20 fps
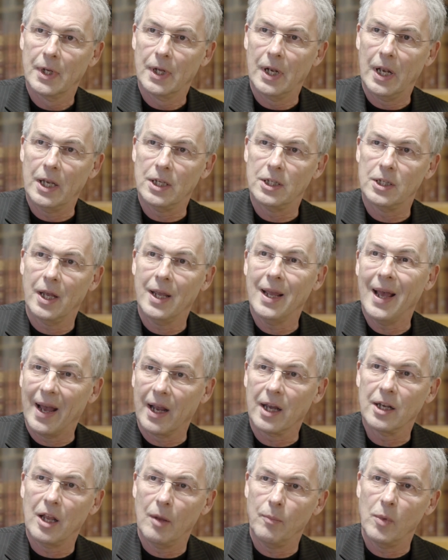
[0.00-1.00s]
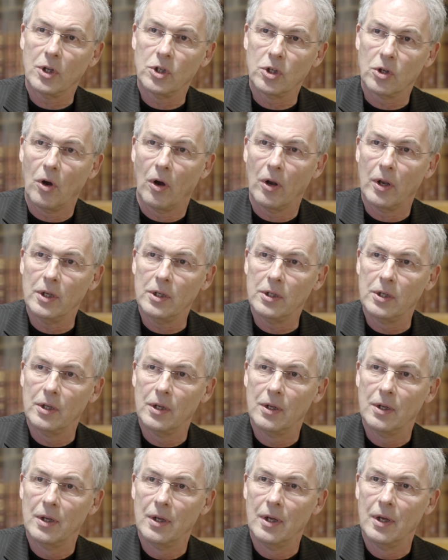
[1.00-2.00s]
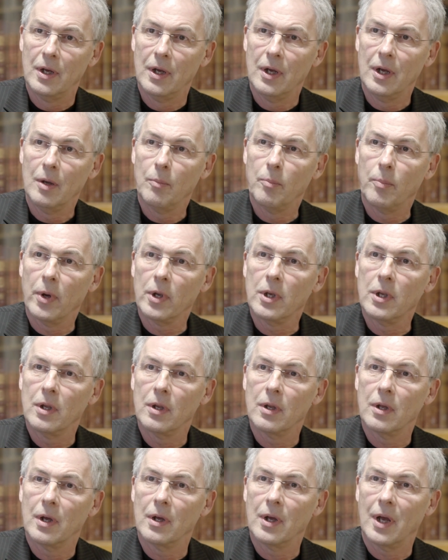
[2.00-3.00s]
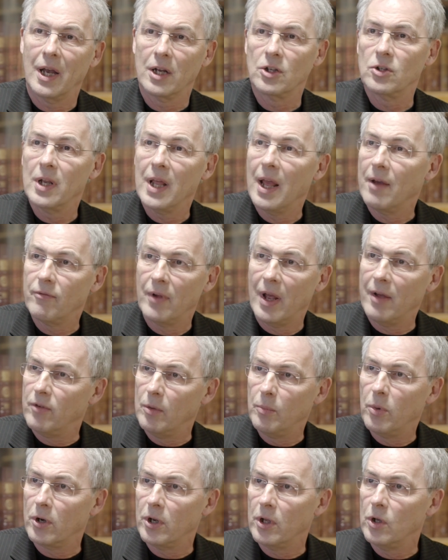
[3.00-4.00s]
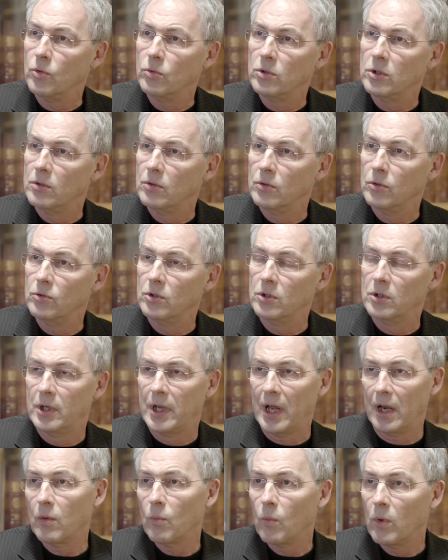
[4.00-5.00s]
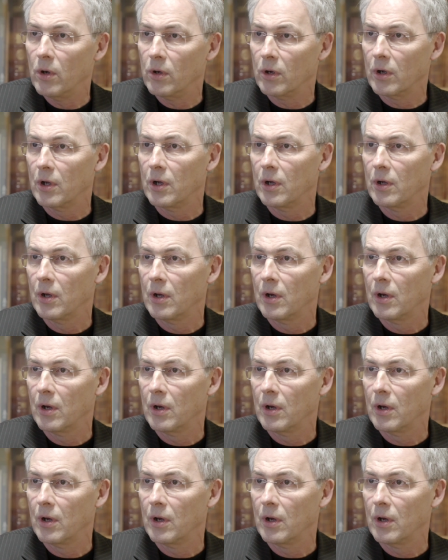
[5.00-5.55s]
let's say, academic scholars, but actually everybody who's done work,